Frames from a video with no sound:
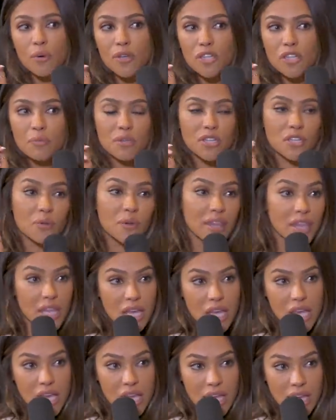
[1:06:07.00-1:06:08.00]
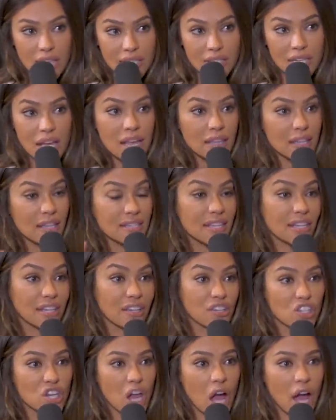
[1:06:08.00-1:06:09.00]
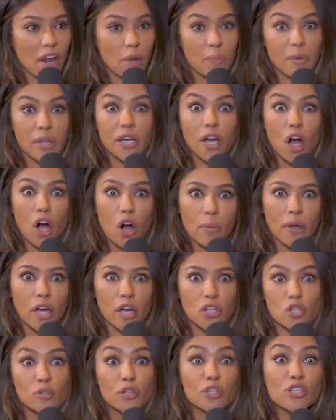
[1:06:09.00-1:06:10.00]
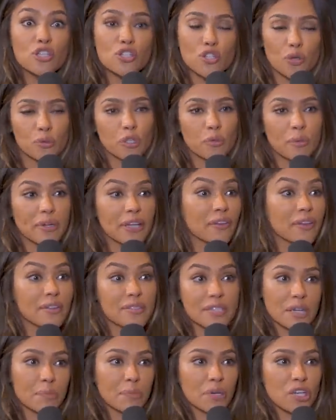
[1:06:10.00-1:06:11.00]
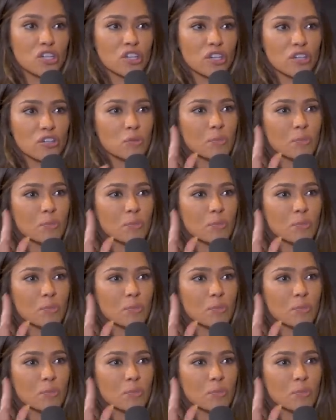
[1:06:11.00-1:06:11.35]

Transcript: We should be doing this. Let's take a shot. I'll be like, oh my gosh, she looks so good right now. Let's take a picture.